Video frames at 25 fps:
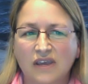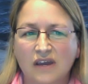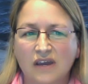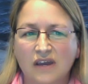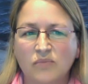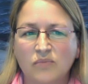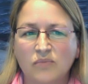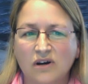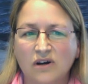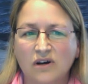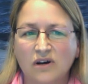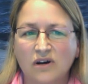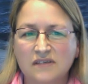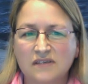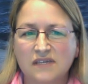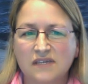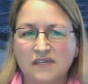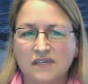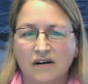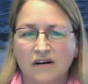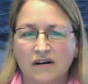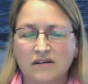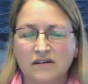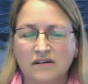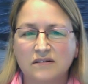and policy
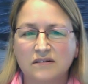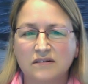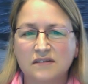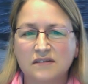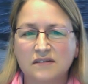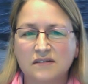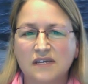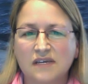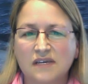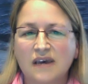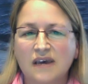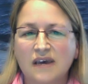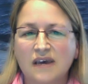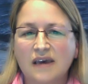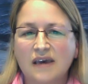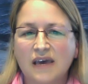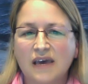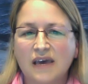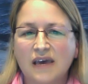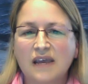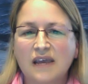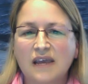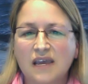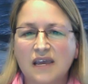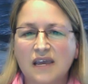articles
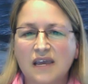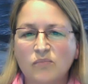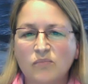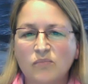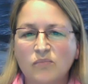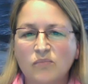and 8